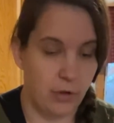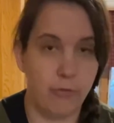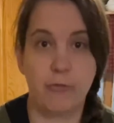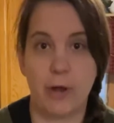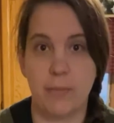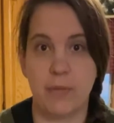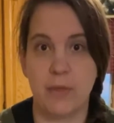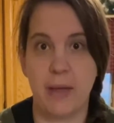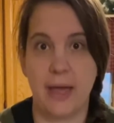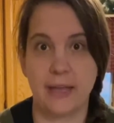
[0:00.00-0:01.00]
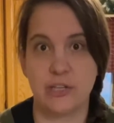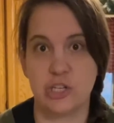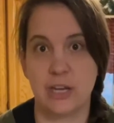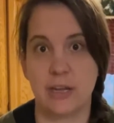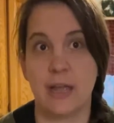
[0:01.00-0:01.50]
from the
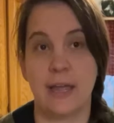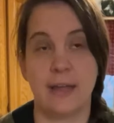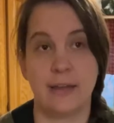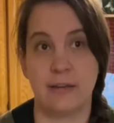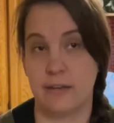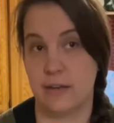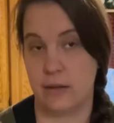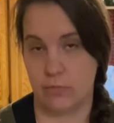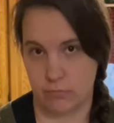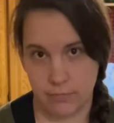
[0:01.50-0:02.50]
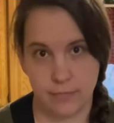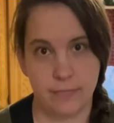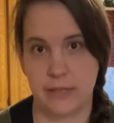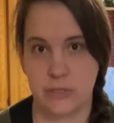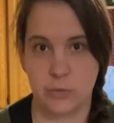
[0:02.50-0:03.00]
packaging, and
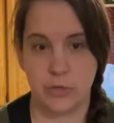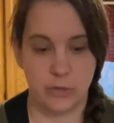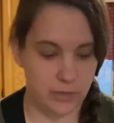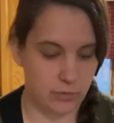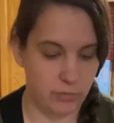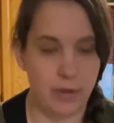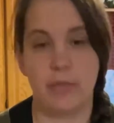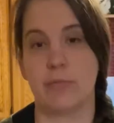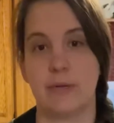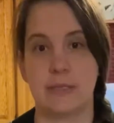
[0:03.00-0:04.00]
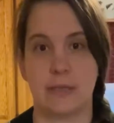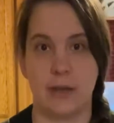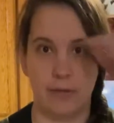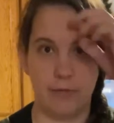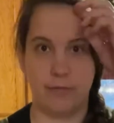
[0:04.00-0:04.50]
that's where you can run the risk
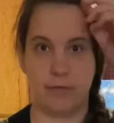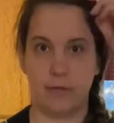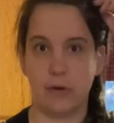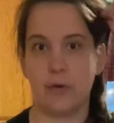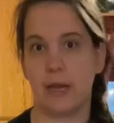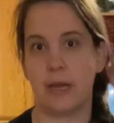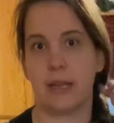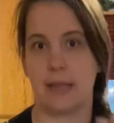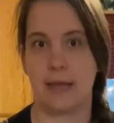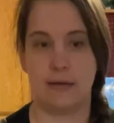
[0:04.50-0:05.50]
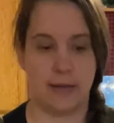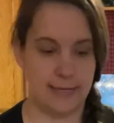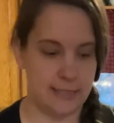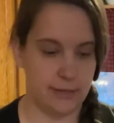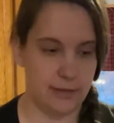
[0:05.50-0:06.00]
of creating that
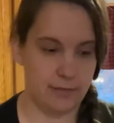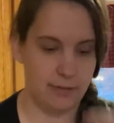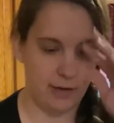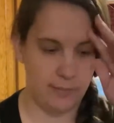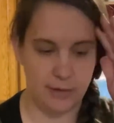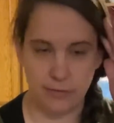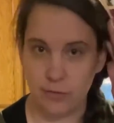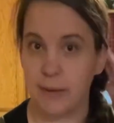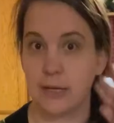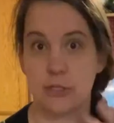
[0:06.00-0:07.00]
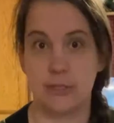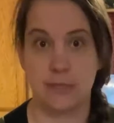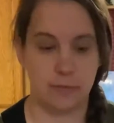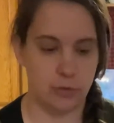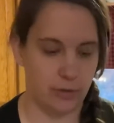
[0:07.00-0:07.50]
ideal environment for
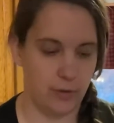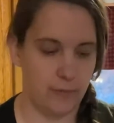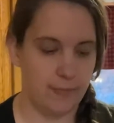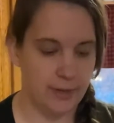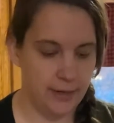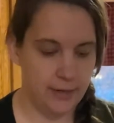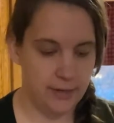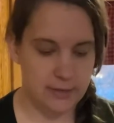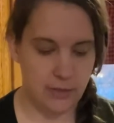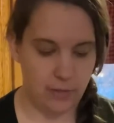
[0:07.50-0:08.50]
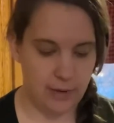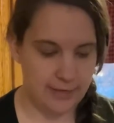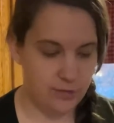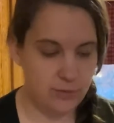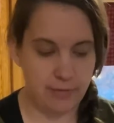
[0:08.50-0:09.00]
botulism to grow. So I
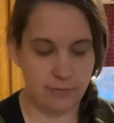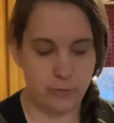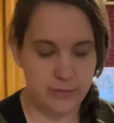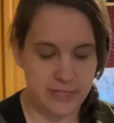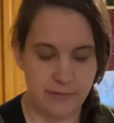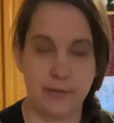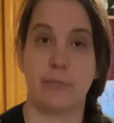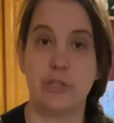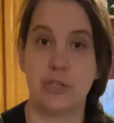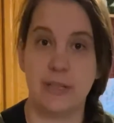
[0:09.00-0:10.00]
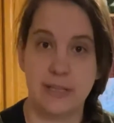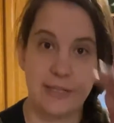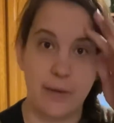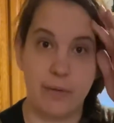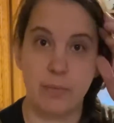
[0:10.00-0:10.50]
do have a food saver, and originally that's
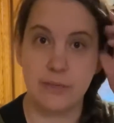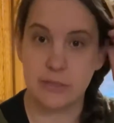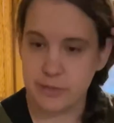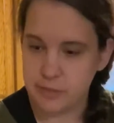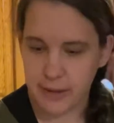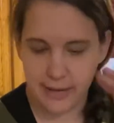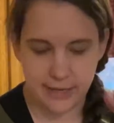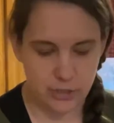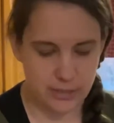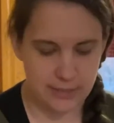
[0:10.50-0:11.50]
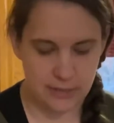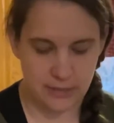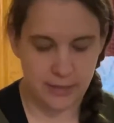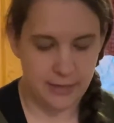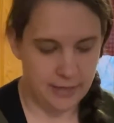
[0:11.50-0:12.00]
how I was going to package these,
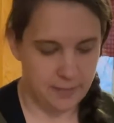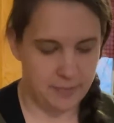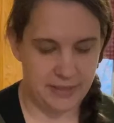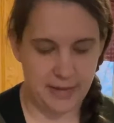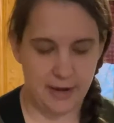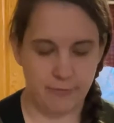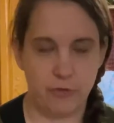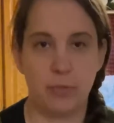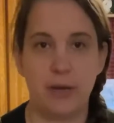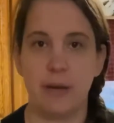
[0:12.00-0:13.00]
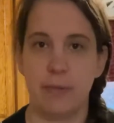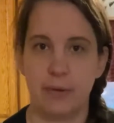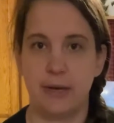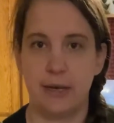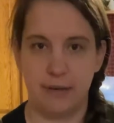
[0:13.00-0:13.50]
but then after reading about
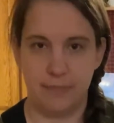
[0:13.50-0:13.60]
it,